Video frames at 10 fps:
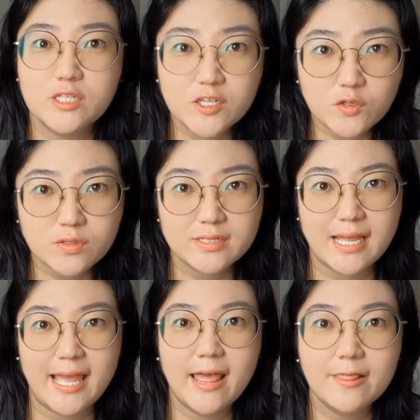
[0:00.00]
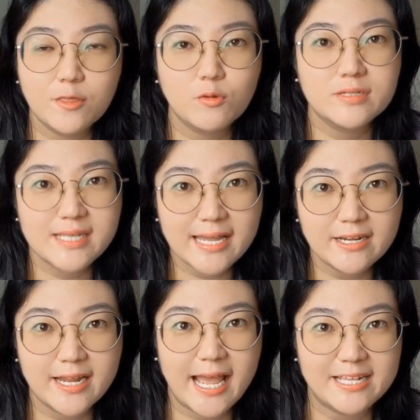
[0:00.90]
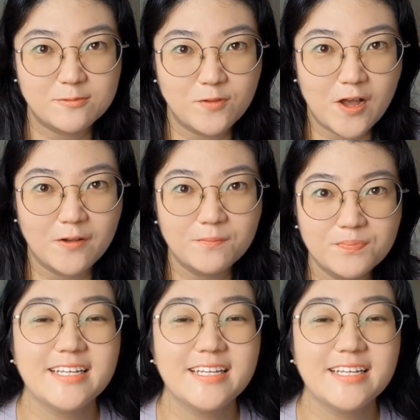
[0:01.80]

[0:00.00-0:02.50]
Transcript: Tuesday through Saturday as well.